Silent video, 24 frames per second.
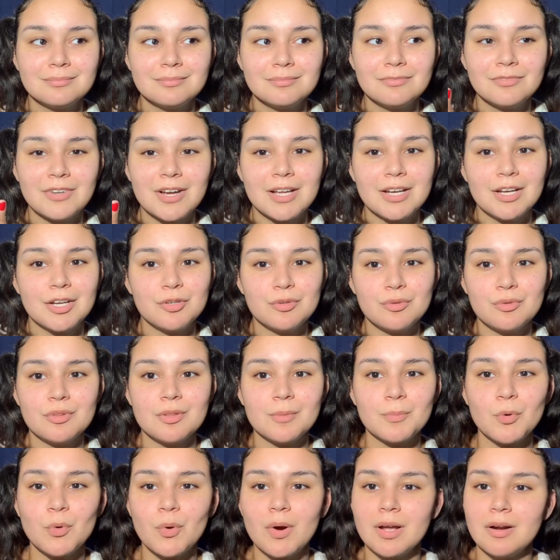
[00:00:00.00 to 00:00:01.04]
find I do them
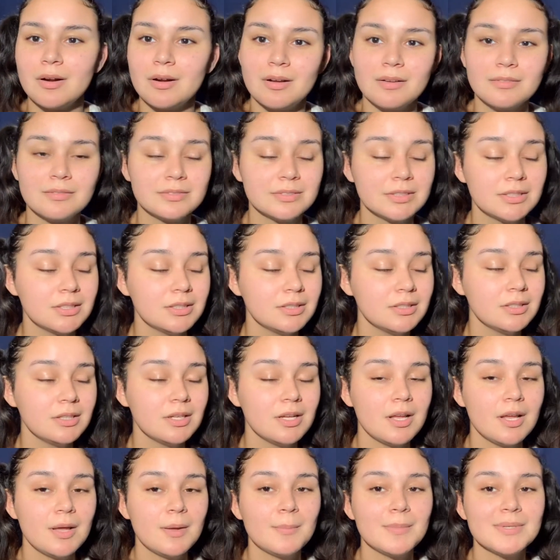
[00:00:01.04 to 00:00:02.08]
quite often.
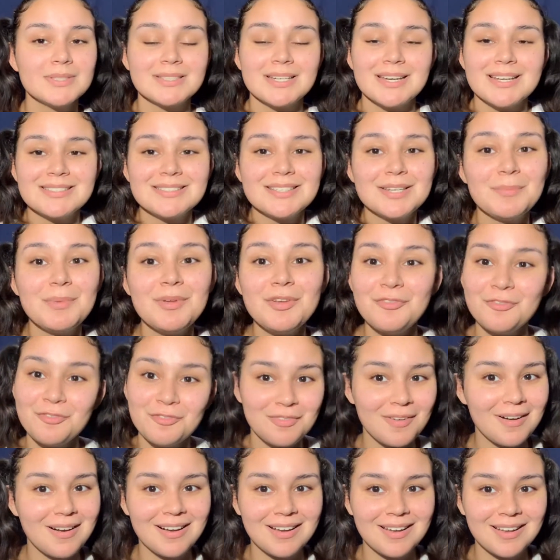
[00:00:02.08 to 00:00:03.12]
But today's gonna be
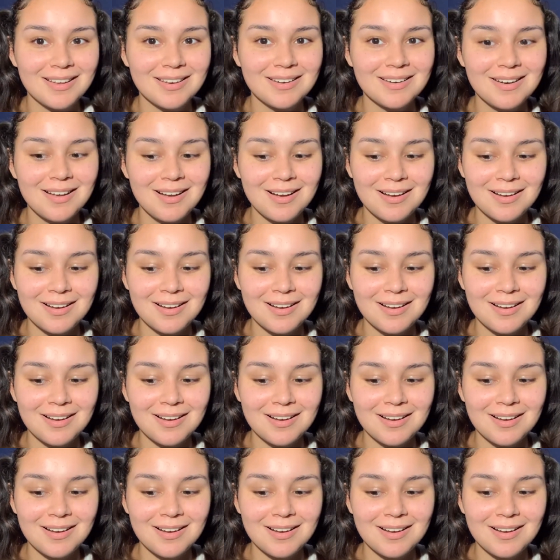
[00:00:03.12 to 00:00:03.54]
fun.